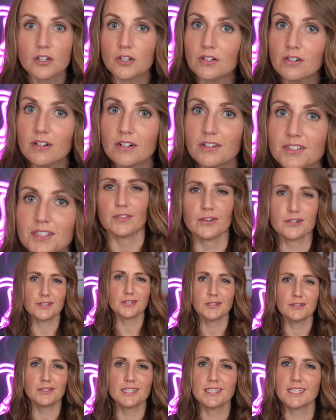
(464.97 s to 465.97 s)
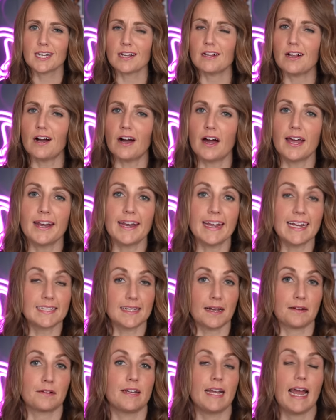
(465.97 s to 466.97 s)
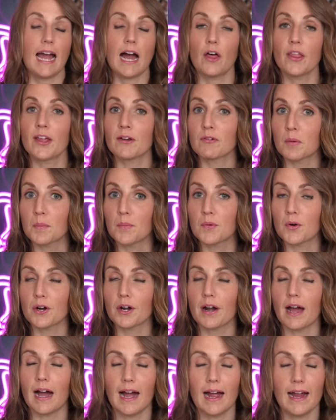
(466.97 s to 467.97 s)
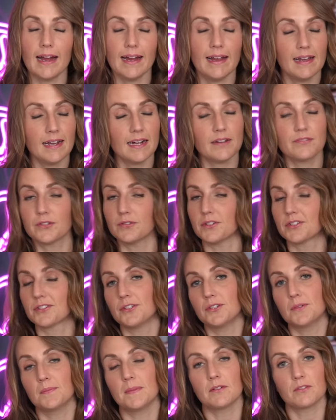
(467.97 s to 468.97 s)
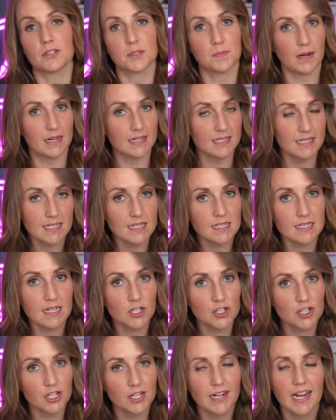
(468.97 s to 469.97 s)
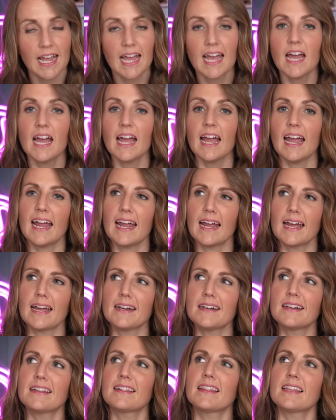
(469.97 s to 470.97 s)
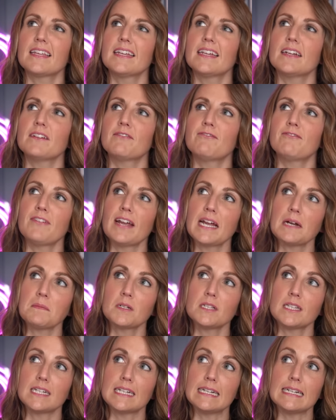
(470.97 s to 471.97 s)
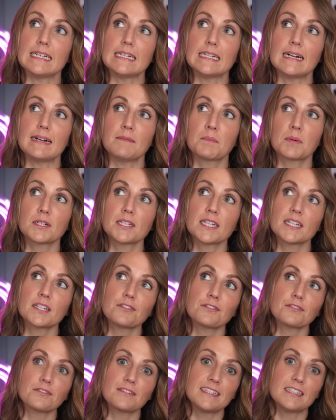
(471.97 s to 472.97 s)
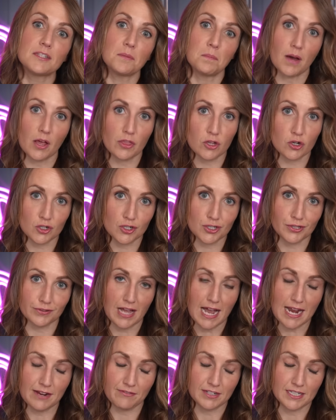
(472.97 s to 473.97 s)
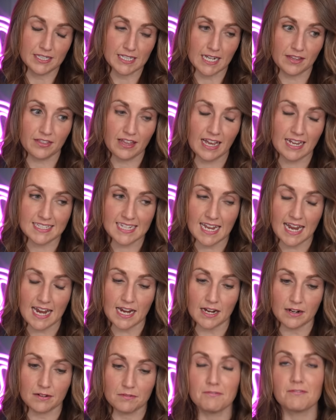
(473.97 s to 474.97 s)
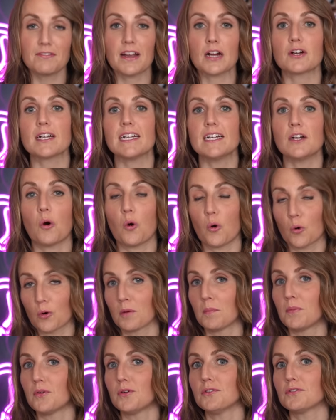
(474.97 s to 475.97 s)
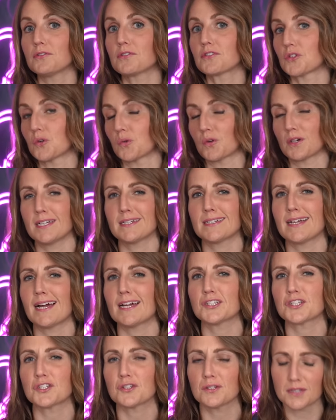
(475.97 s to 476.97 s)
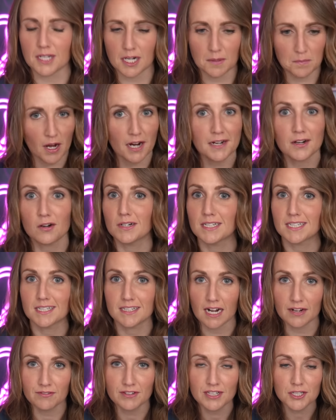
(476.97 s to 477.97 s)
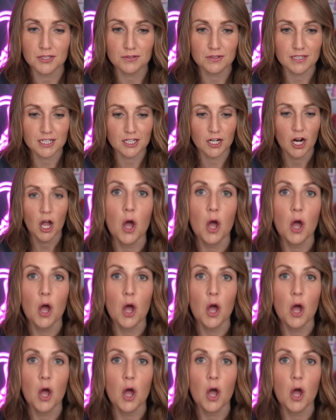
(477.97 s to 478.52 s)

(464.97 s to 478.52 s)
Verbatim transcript: girls. There's no detail on exactly how they were born. I have to assume it was by C-section. And the family particularly the mother's life and death has a very horrible story attached to it that I'm not going to dive into here,